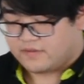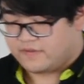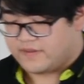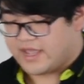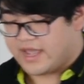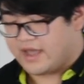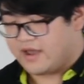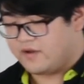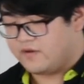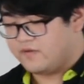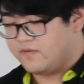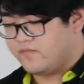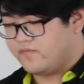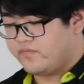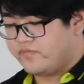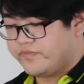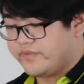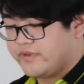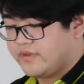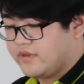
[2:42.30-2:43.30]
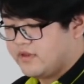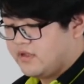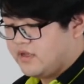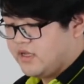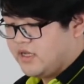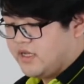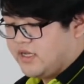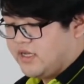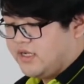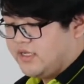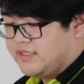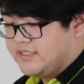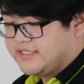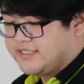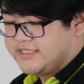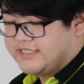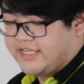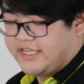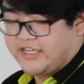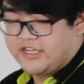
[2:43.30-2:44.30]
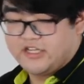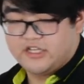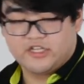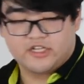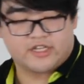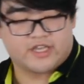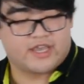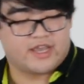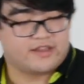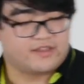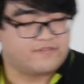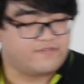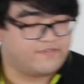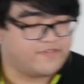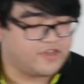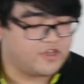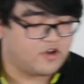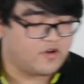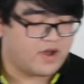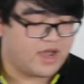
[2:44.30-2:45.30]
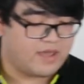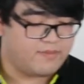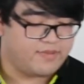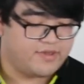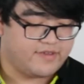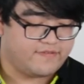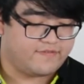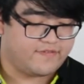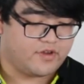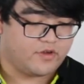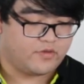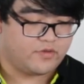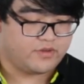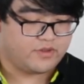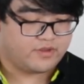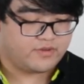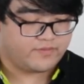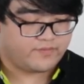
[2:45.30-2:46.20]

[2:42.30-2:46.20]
Now, let's take a look at the VoIP phone.